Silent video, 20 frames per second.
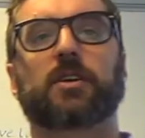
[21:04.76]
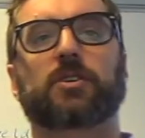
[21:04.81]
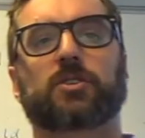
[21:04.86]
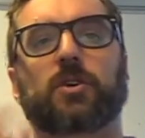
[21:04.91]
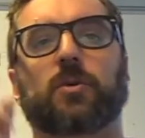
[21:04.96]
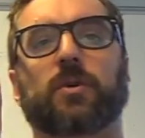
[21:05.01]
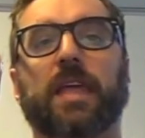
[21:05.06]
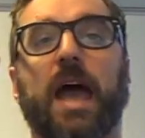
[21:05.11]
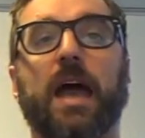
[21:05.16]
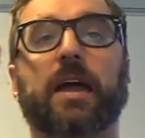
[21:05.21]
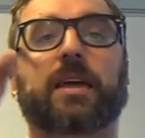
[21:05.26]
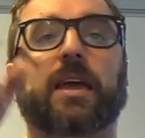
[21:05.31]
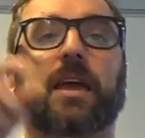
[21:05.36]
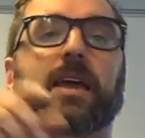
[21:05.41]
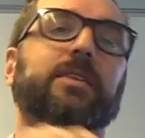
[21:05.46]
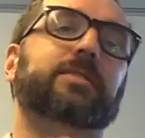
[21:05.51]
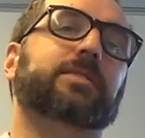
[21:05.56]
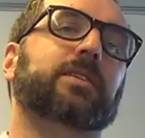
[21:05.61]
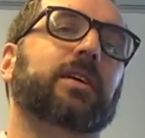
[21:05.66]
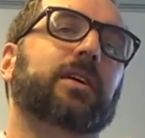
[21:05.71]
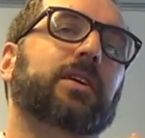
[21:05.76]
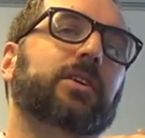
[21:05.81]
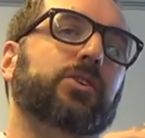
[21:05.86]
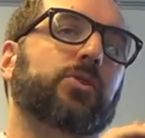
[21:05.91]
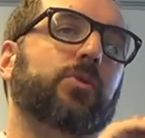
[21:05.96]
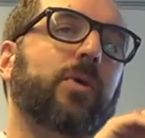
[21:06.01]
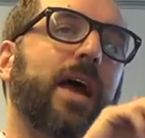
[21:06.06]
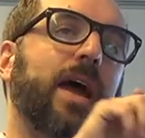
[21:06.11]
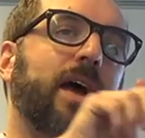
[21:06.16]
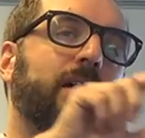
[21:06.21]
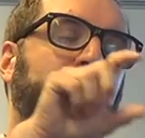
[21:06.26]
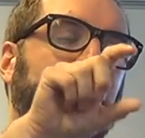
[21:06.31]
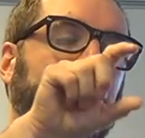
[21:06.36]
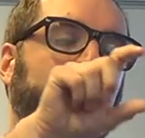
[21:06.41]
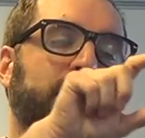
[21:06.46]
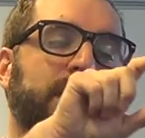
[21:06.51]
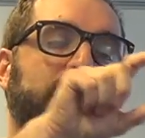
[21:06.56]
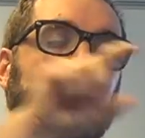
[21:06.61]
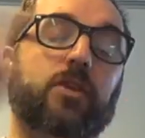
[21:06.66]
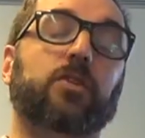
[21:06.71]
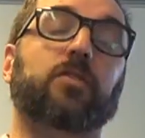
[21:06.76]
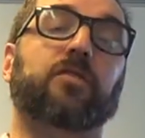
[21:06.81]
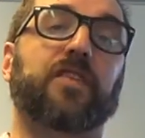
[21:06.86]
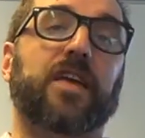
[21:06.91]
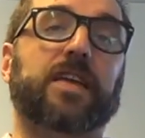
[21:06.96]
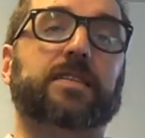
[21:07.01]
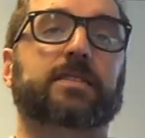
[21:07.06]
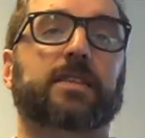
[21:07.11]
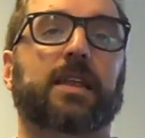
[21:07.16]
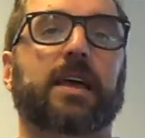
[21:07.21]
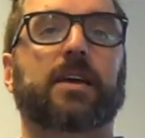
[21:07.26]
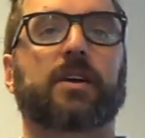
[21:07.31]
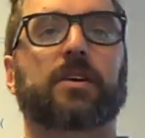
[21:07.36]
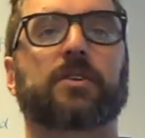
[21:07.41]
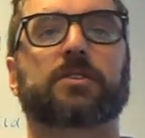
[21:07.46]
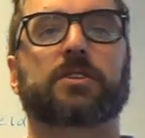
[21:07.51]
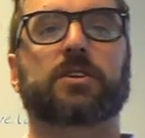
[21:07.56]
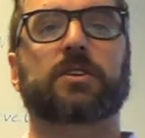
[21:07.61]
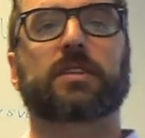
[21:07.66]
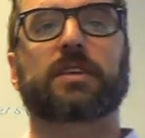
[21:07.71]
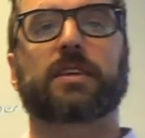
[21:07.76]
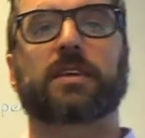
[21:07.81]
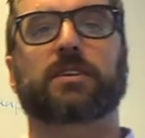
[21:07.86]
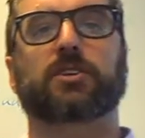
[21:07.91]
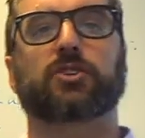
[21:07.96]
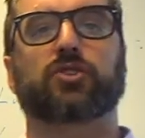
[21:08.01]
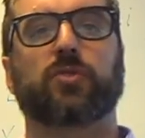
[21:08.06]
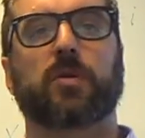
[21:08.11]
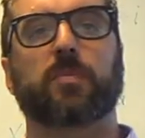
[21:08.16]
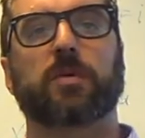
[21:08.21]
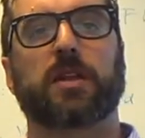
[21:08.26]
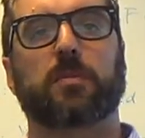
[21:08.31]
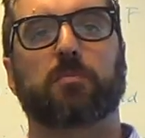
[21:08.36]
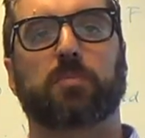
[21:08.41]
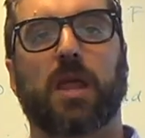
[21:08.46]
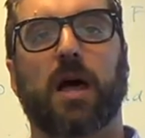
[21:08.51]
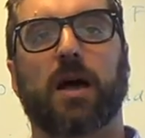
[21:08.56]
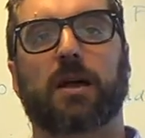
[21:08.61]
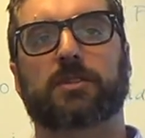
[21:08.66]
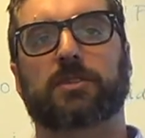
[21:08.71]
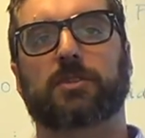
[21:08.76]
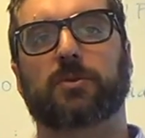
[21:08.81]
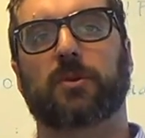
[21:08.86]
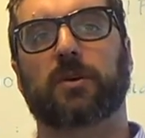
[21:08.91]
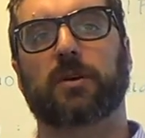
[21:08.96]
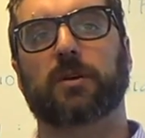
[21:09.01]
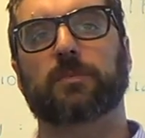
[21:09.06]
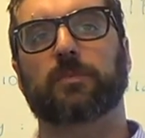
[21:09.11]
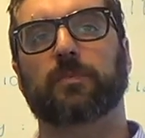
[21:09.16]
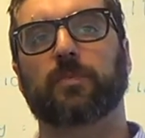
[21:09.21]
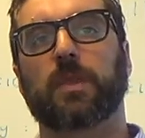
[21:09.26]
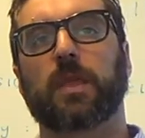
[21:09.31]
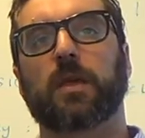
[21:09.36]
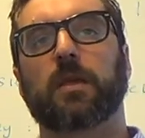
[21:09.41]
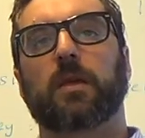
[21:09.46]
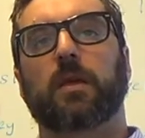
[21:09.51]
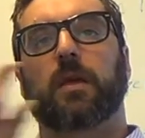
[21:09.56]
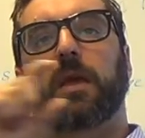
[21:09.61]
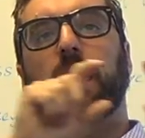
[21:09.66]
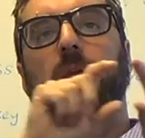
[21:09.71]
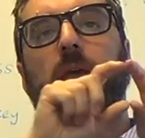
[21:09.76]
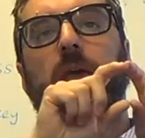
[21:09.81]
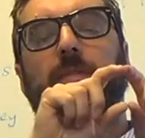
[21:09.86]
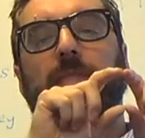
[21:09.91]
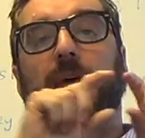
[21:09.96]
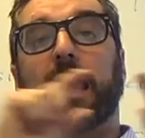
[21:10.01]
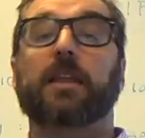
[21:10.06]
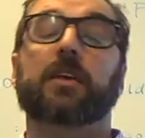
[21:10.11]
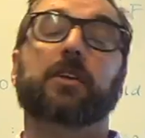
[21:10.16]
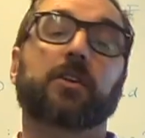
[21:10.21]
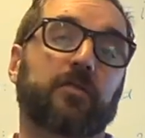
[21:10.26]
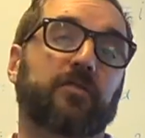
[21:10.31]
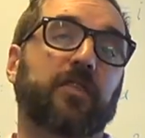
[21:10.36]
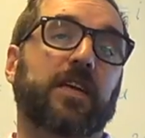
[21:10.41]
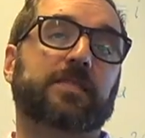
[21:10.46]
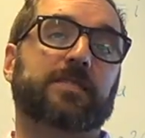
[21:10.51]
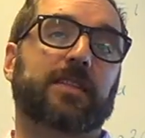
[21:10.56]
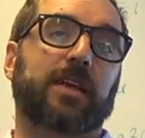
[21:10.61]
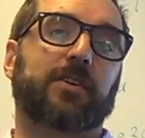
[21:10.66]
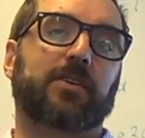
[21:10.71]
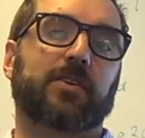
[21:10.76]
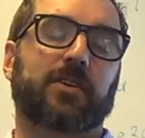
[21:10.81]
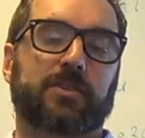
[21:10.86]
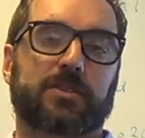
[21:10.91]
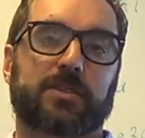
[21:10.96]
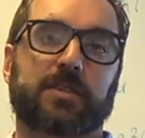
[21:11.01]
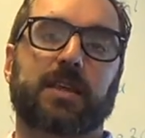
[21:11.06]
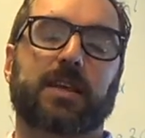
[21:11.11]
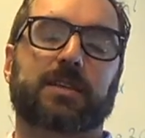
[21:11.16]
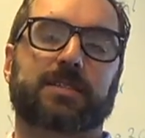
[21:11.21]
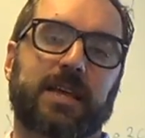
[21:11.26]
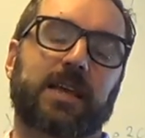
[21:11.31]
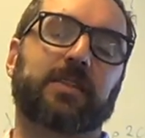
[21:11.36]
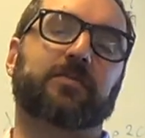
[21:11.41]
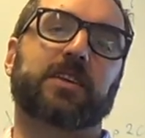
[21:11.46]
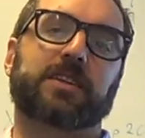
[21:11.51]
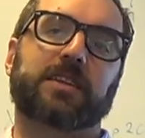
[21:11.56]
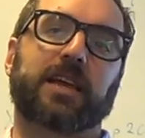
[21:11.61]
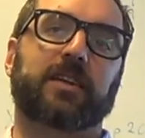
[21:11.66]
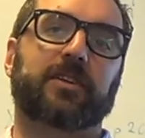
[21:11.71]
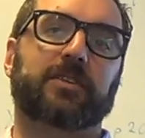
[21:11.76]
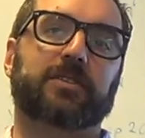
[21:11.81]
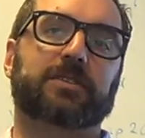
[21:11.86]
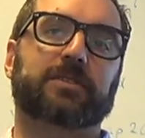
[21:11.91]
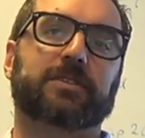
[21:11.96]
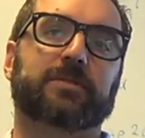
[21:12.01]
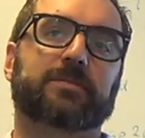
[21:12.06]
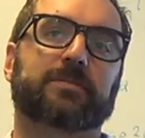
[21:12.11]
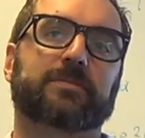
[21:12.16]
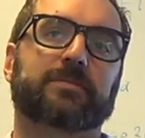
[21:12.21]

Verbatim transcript: So in that case, you have an interface layer to the distributed block store, and that interface layer is a set of containers.